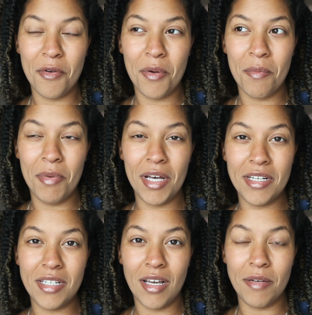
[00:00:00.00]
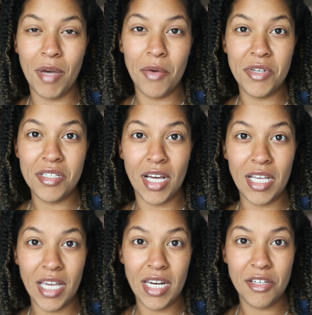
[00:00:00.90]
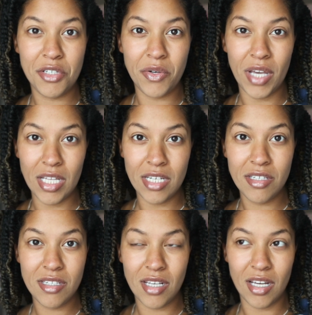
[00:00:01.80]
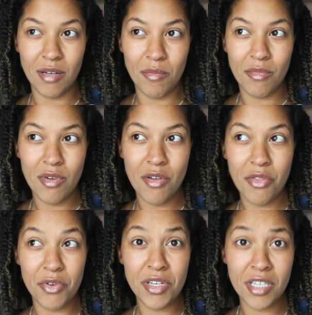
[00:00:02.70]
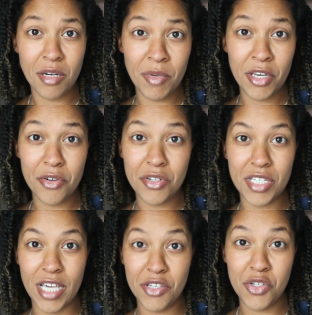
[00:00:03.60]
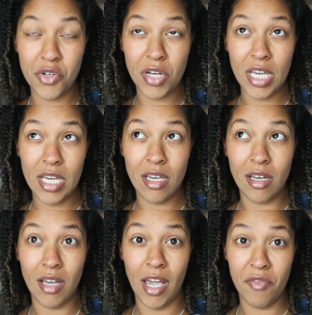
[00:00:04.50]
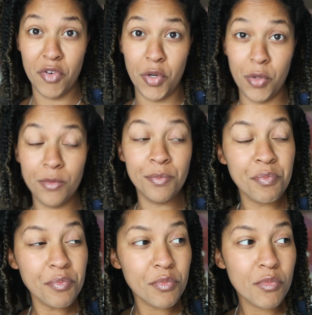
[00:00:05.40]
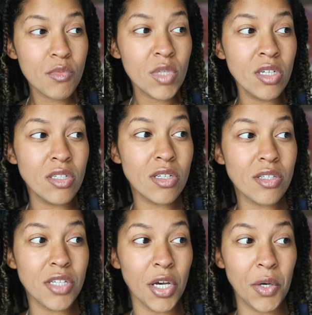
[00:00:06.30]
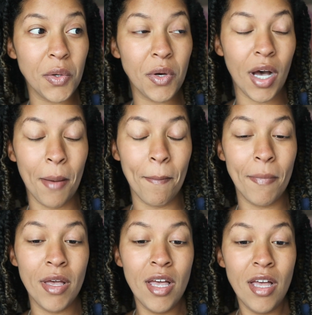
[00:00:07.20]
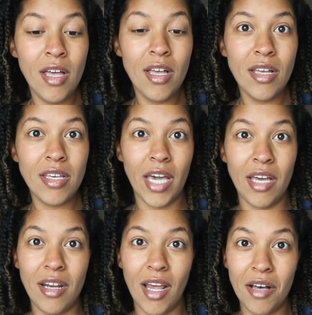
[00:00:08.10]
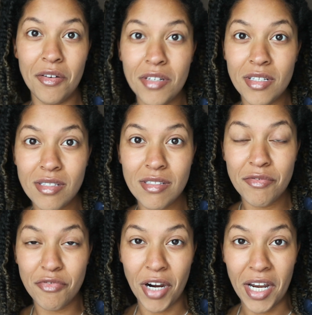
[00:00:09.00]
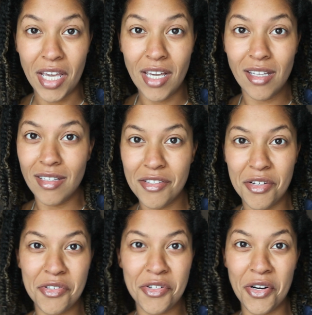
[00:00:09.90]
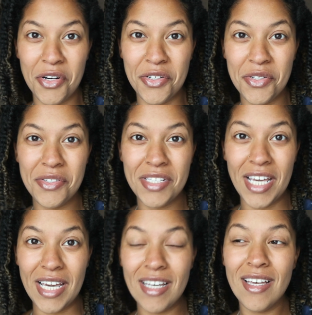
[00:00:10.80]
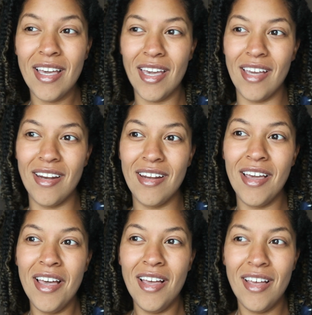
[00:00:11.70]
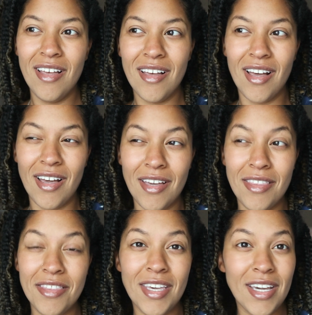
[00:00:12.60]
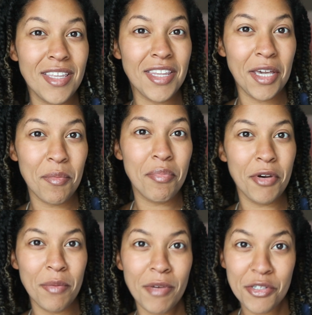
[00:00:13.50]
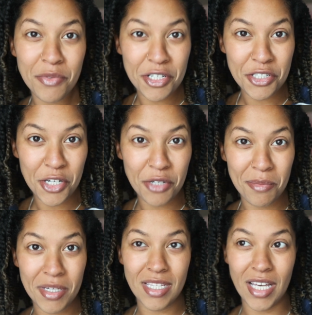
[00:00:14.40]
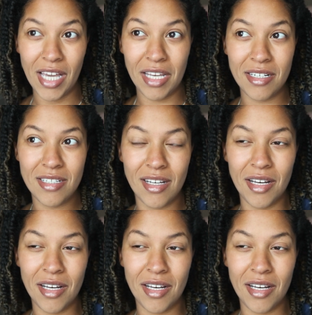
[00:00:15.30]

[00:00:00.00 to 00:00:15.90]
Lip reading: But I was dilated to at least 3 centimeters yesterday afternoon. So yeah, now it's Friday and this all started on Tuesday, and I think they pretty much reassured me that